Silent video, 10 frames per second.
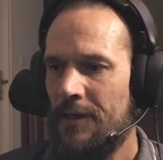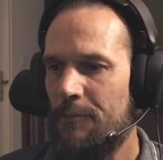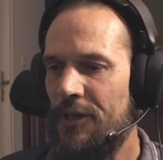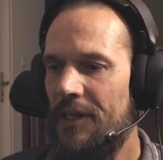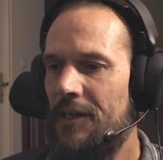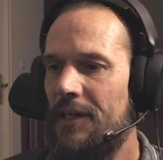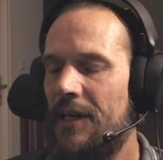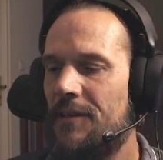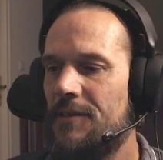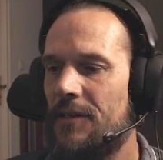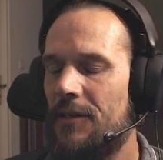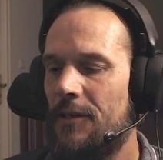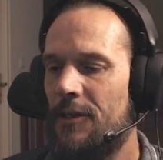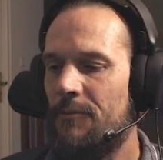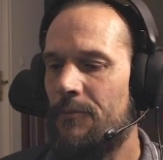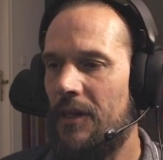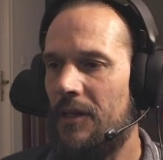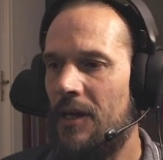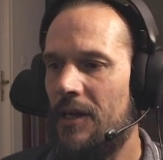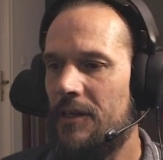But then in the end,
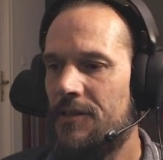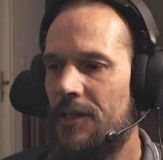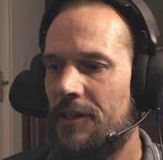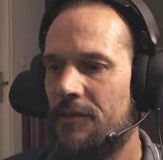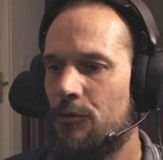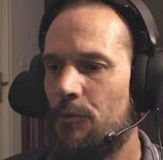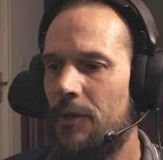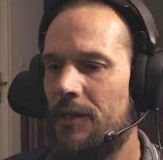yeah, I started to